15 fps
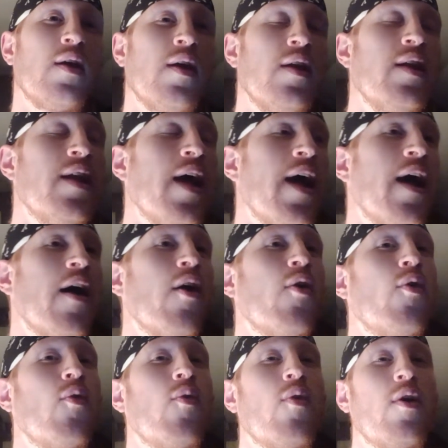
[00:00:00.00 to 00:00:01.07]

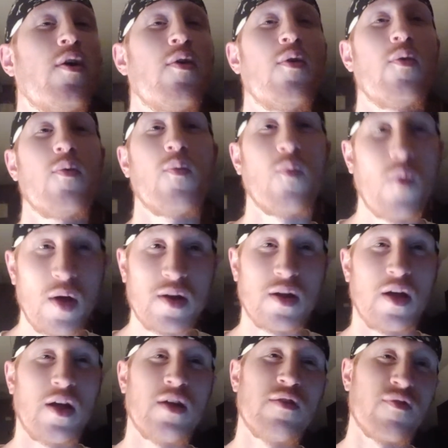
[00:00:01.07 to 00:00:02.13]
Now, one
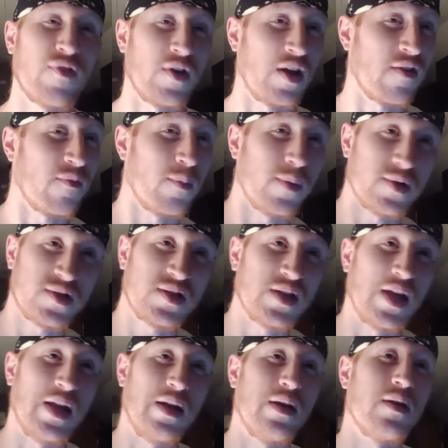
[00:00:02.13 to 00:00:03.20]
unforgivable
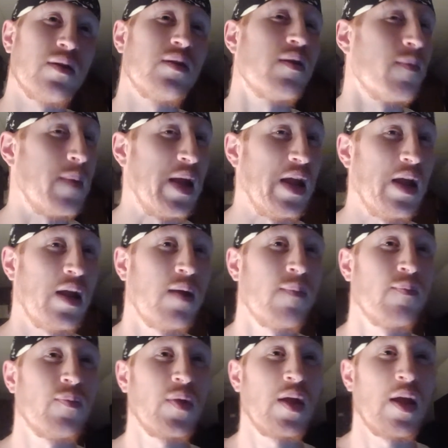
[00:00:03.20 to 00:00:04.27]
sin to me
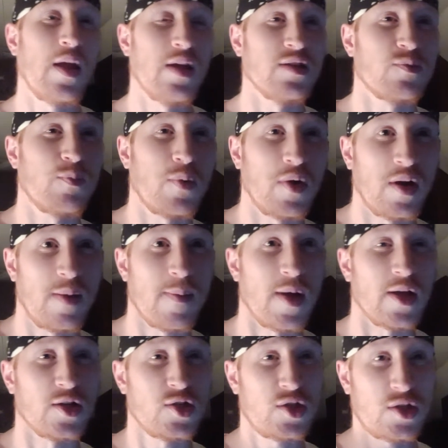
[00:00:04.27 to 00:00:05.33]
is pretty
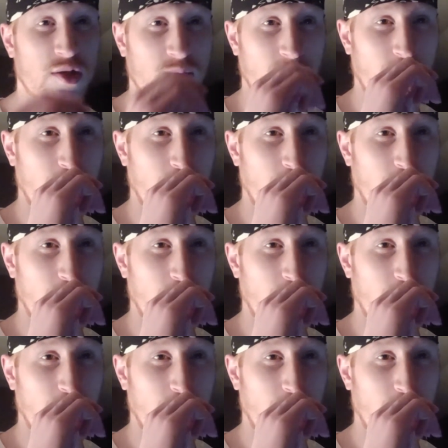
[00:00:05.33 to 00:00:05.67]
much